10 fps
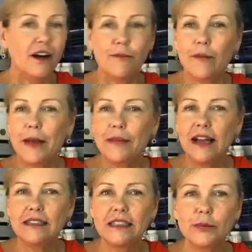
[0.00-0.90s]
my
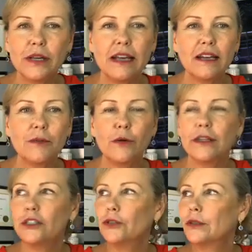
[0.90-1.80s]
plans this weekend, I'm
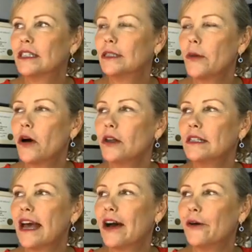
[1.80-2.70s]
going to a small
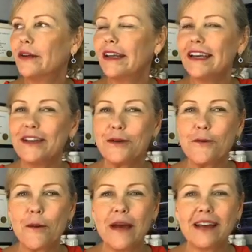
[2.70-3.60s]
town in
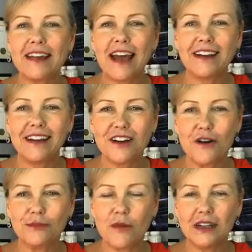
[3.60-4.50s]
Quebec, Canada
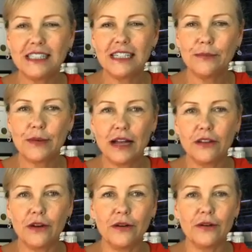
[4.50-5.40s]
called
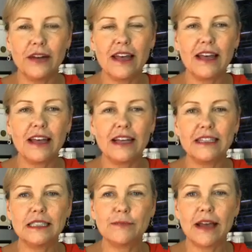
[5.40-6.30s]
Montebello.
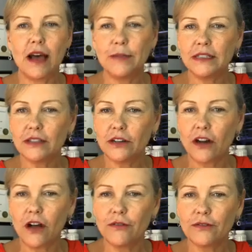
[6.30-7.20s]
And my hubby's going to
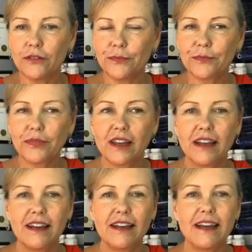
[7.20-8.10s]
golf.
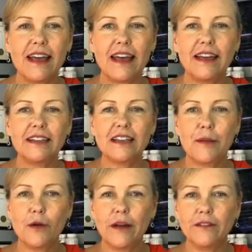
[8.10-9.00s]
And
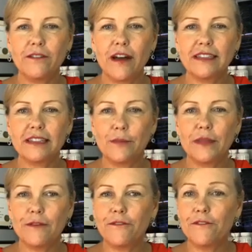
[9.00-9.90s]
I'm going to find
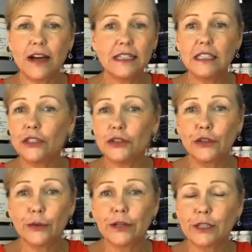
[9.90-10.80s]
something fun to
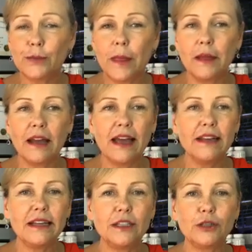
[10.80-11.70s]
do. We're going to spend the
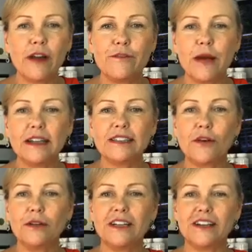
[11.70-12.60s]
night and drive back
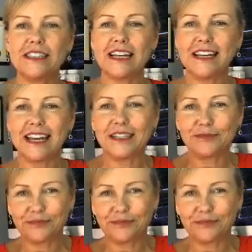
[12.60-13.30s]
slowly on Sunday.